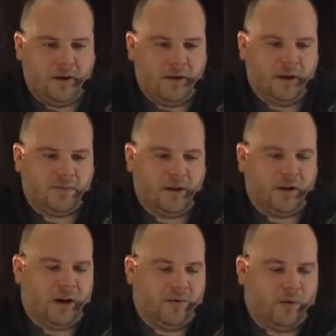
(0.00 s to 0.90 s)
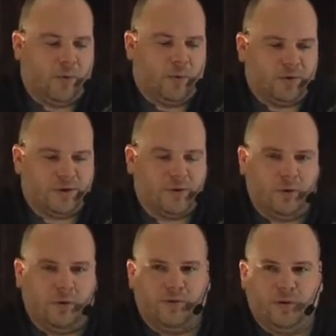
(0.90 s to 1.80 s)
that's been kind of a
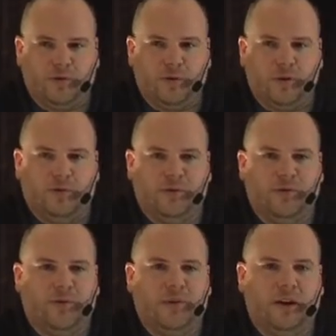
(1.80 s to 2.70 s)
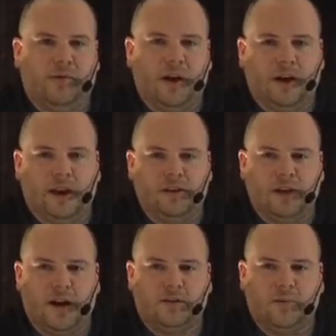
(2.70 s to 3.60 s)
cornerstone if you've done a lot of
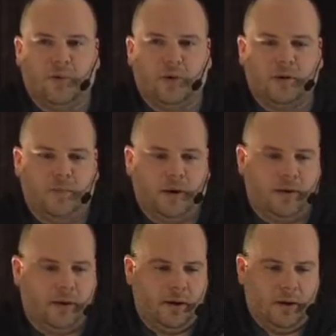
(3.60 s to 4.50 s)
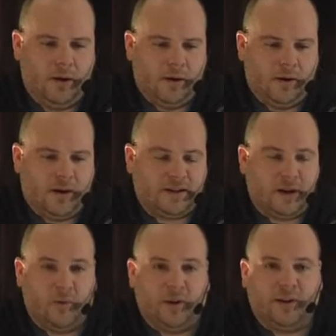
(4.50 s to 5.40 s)
AJAX work, but that's
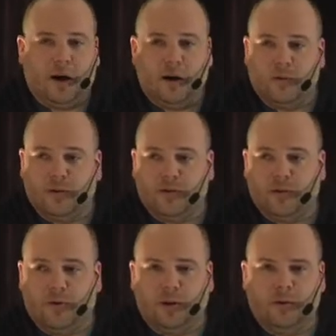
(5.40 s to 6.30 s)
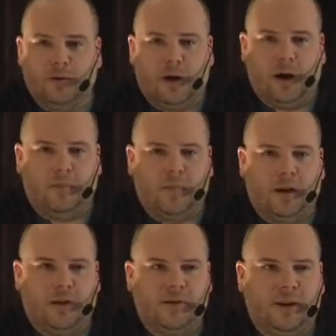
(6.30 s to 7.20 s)
all we talk with really. And
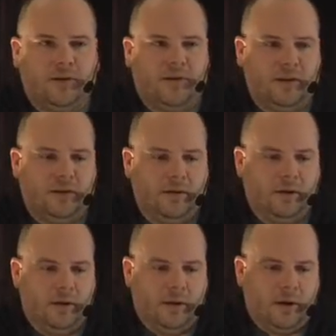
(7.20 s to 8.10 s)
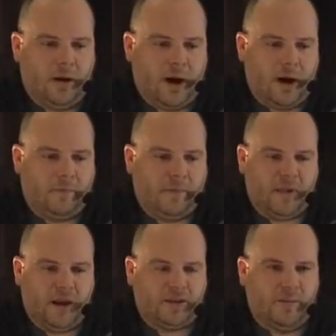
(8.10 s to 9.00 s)
I think that
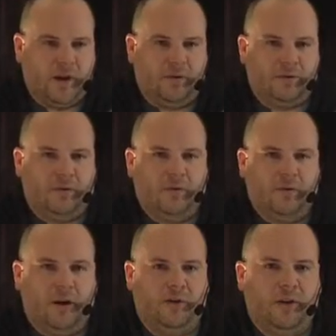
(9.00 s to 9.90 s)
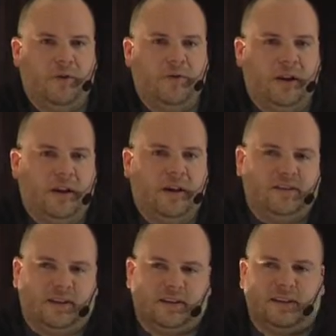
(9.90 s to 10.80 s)
XML, although it
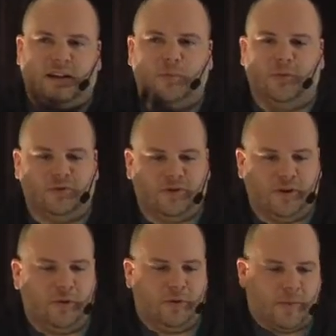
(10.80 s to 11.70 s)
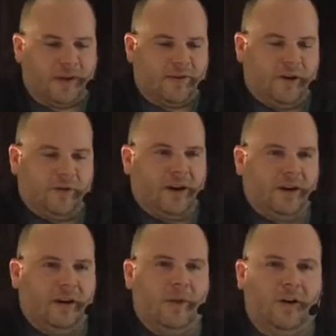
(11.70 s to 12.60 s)
is accessible to you, I'm not
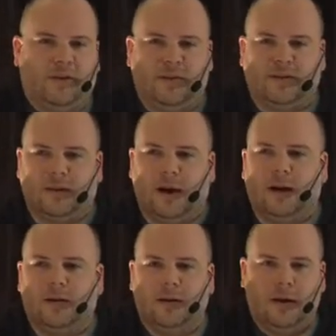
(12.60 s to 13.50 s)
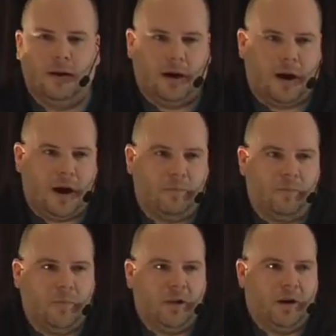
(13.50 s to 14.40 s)
talking about it in this talk,
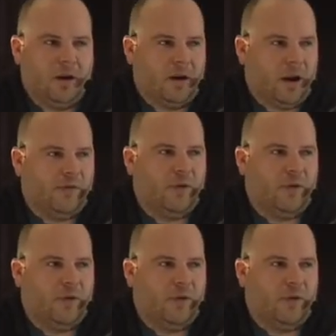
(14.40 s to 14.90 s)
if